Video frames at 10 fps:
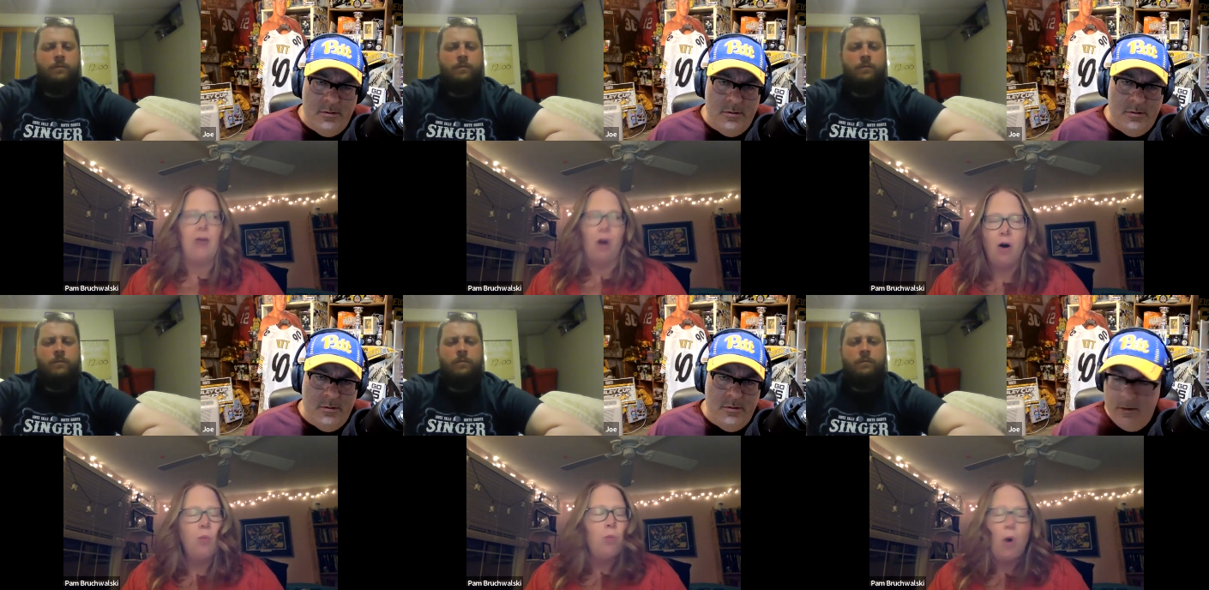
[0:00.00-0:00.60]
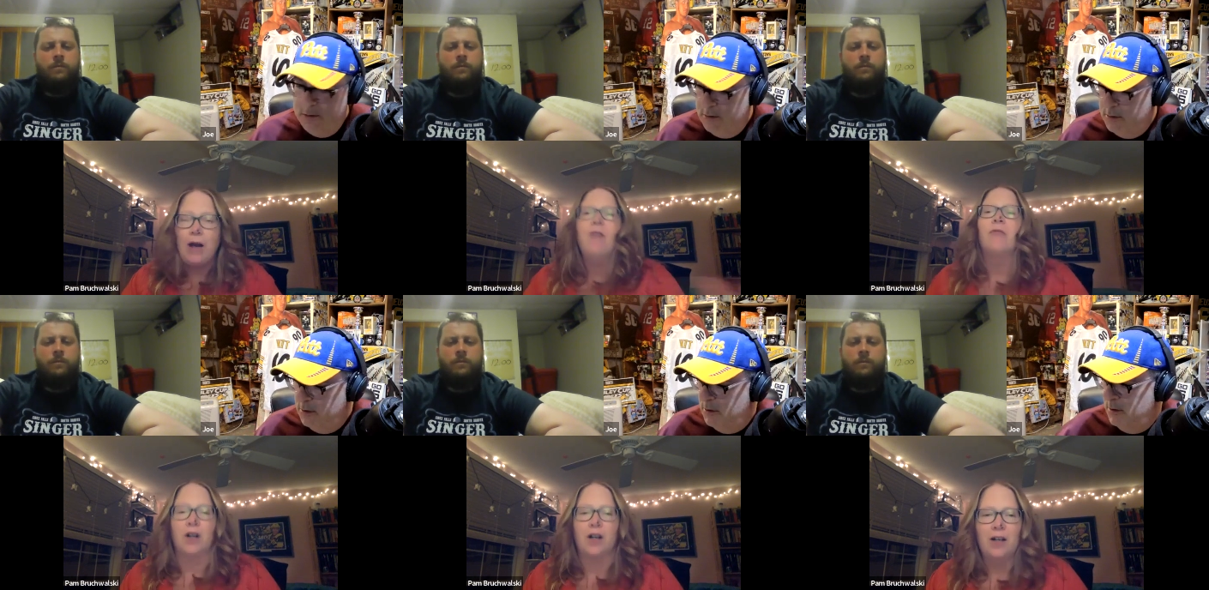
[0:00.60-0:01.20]
Speaker 1: all
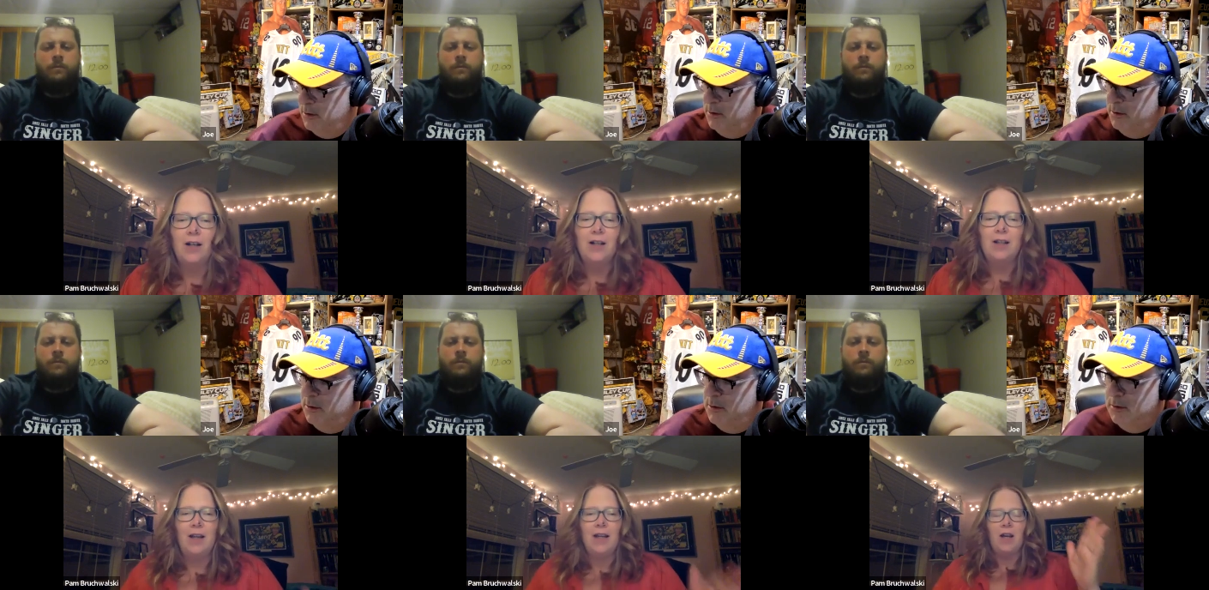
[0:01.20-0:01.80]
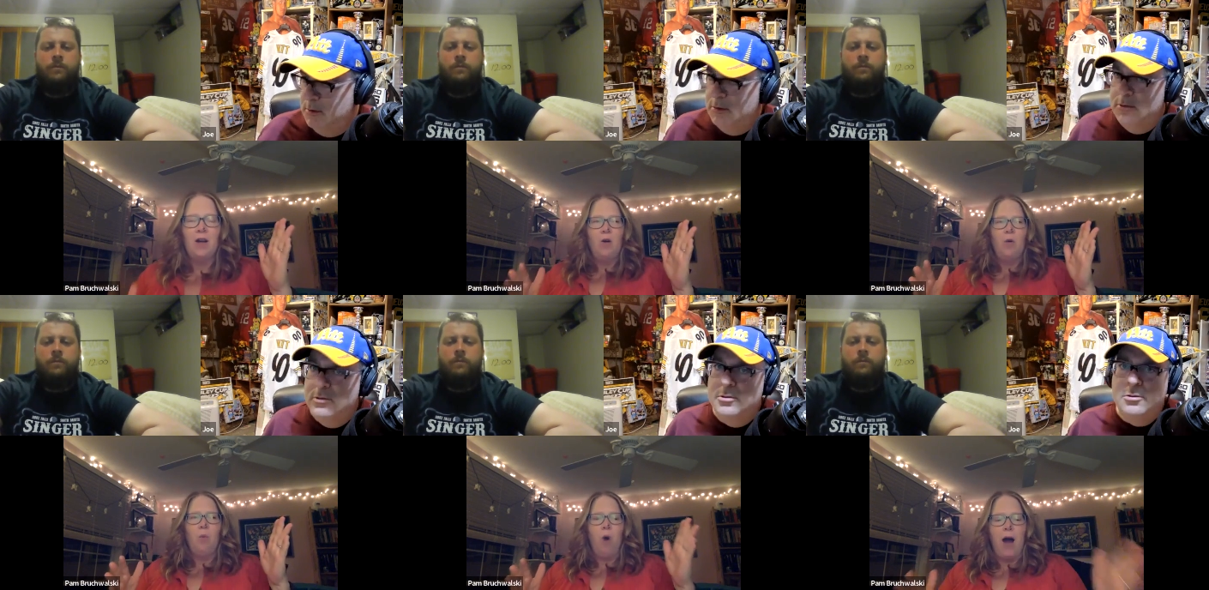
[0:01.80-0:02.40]
whatever? Like,
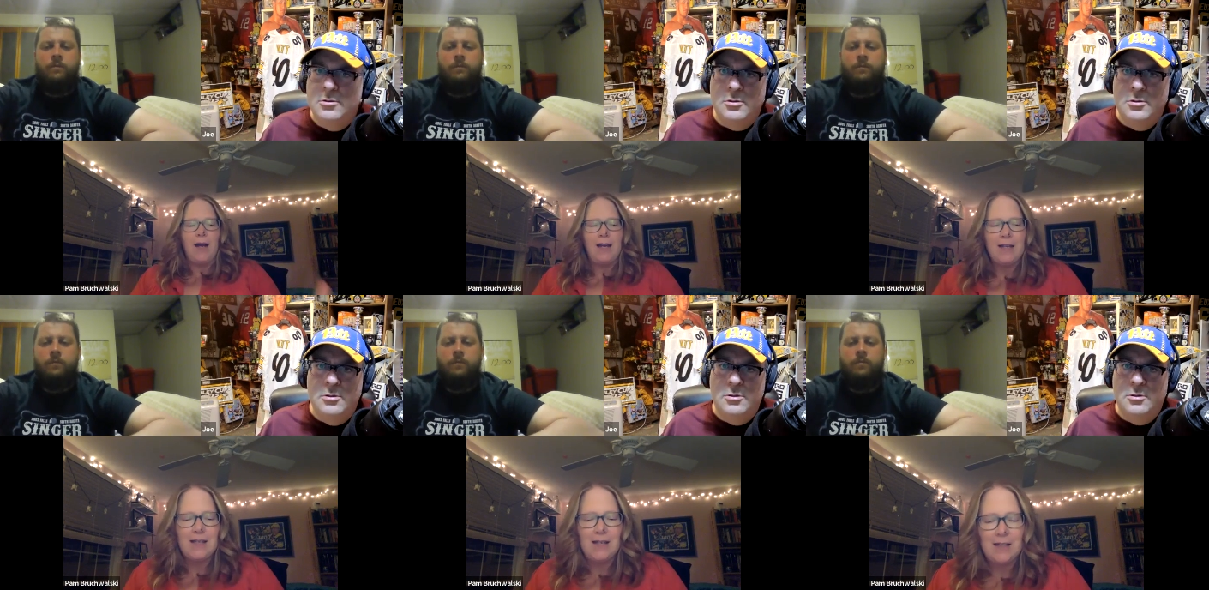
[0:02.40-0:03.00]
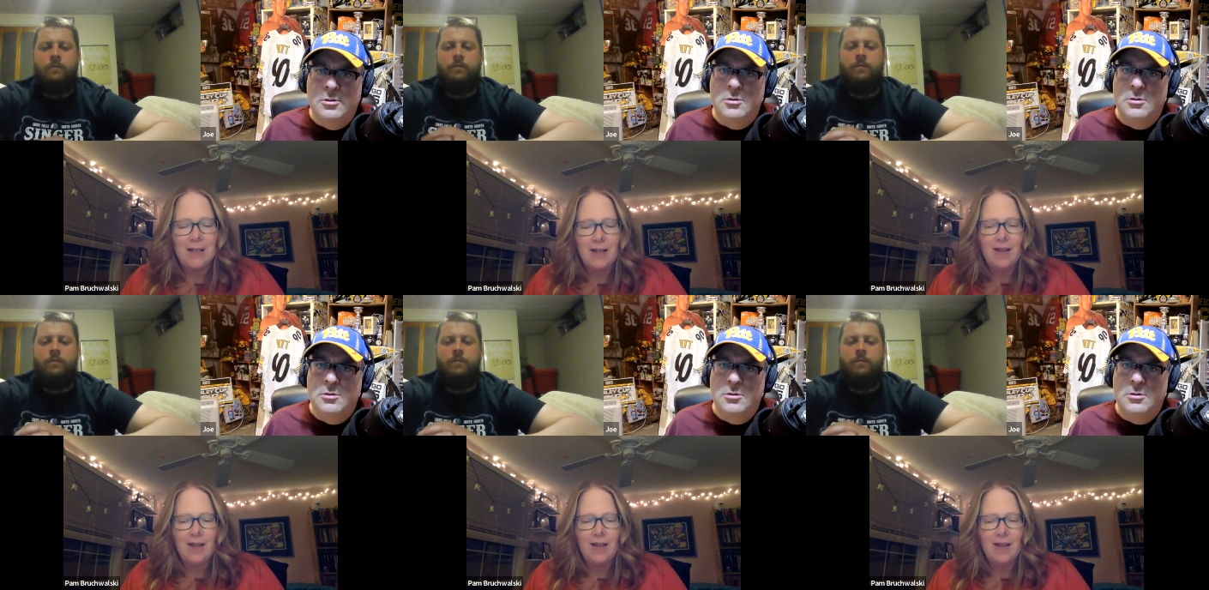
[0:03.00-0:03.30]
why is it